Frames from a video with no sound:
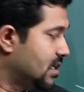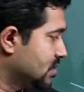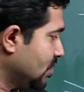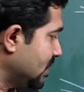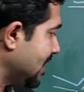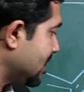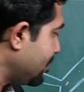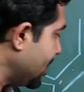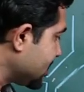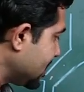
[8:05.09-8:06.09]
So that the
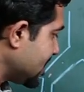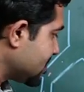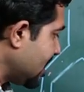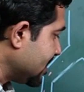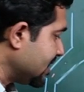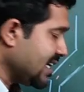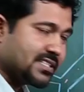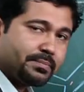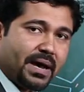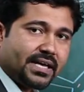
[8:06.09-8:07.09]
person has started
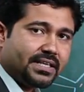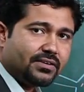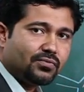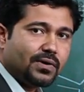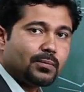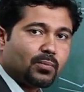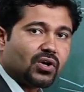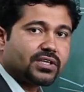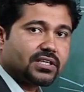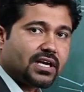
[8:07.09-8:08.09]
expiring, we will
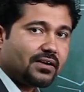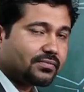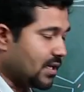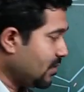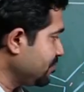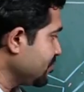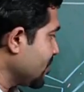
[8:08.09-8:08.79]
plot a graph now.